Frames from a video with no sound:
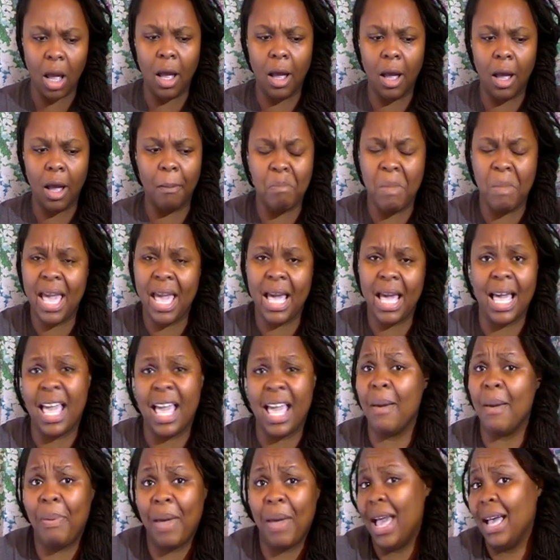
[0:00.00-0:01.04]
make an
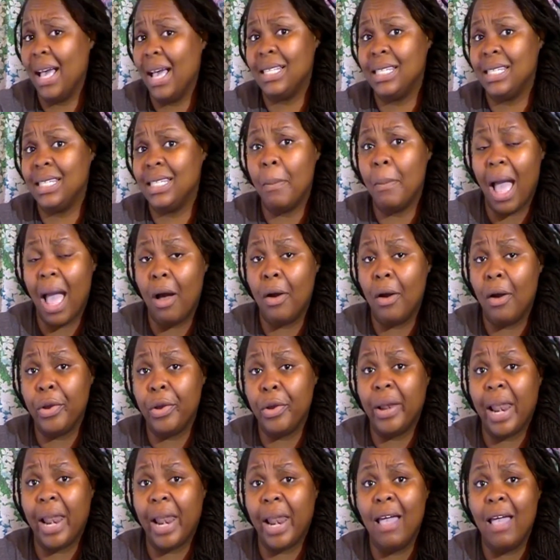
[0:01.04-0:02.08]
impact somehow in
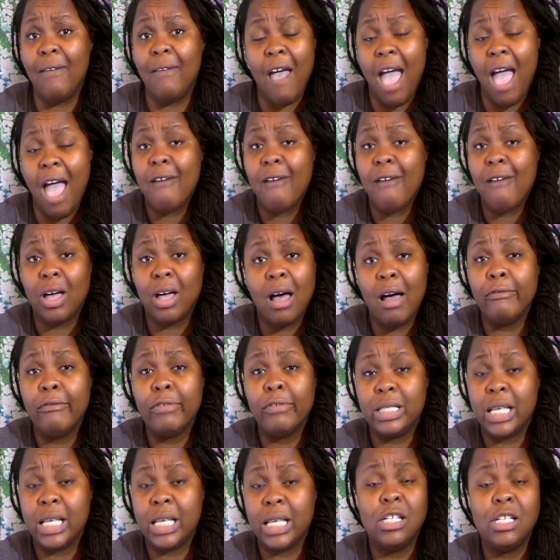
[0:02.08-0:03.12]
your life, have a
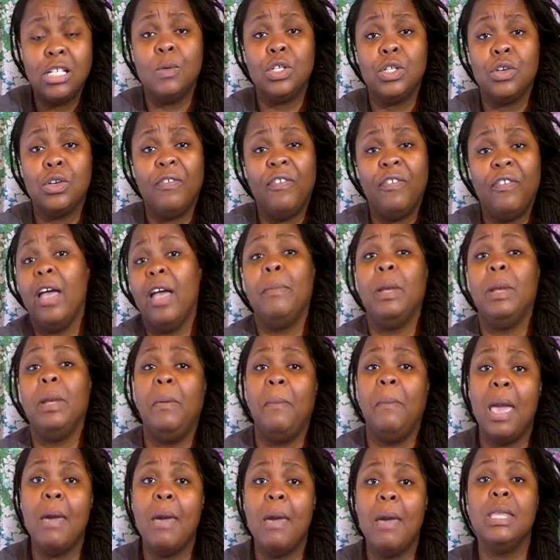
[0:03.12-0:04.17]
conversation with your family
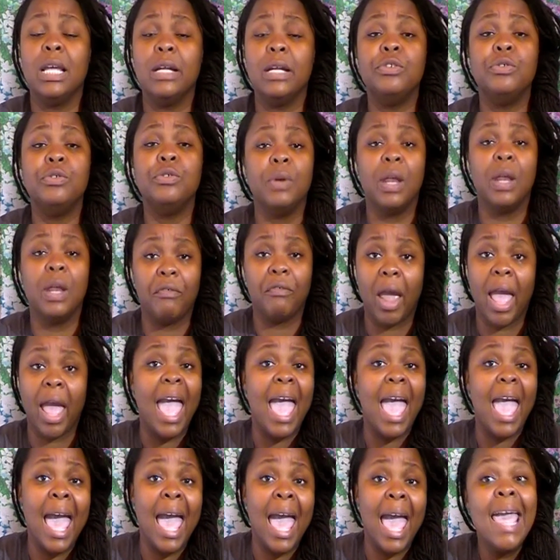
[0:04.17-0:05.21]
maybe that you never
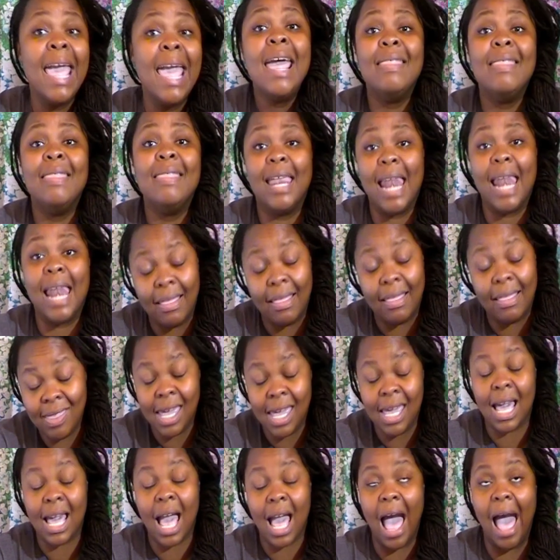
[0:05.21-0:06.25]
had, then I
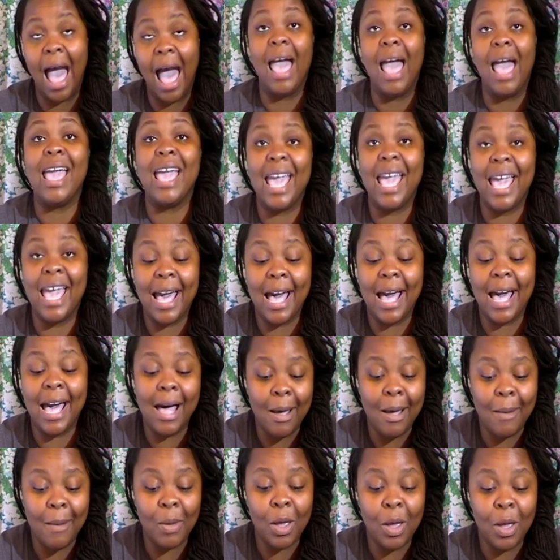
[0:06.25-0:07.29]
think I
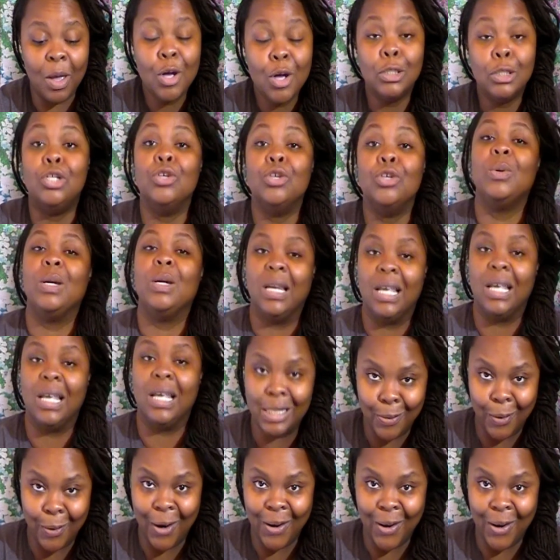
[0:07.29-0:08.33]
am doing
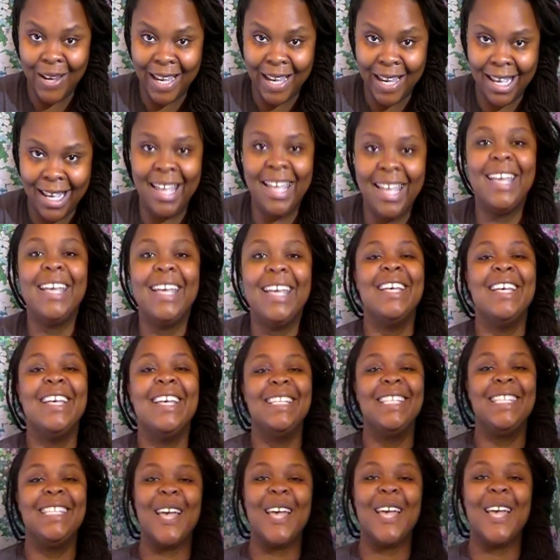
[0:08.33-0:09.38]
his work.
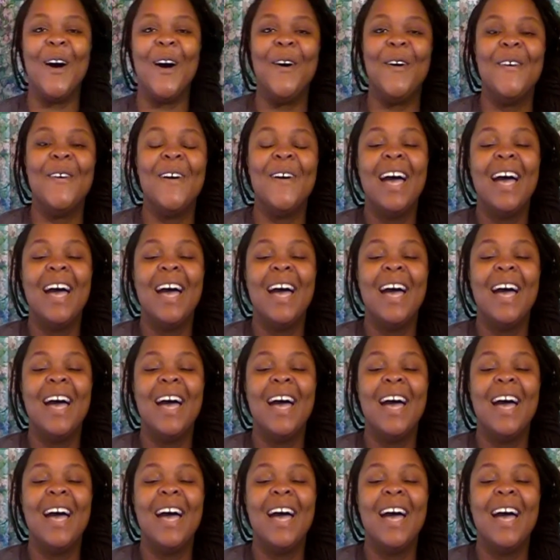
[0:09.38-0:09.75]
So,